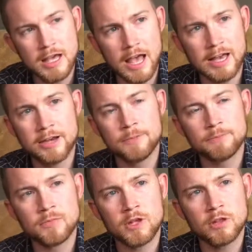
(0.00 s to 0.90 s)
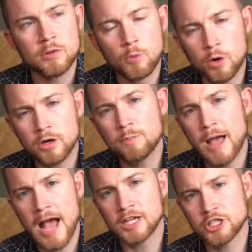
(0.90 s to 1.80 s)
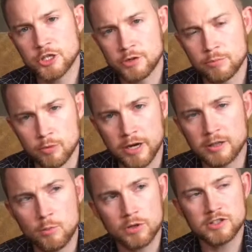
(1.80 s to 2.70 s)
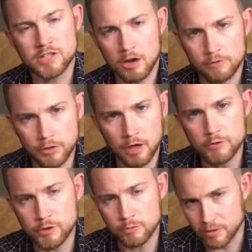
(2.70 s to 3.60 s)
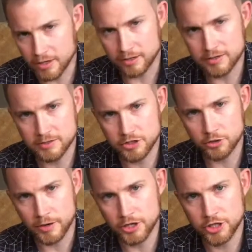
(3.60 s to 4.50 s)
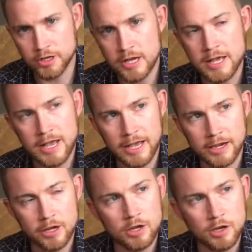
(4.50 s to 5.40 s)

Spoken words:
And the more compassion you can bring, the more self-love you can bring into this situation, and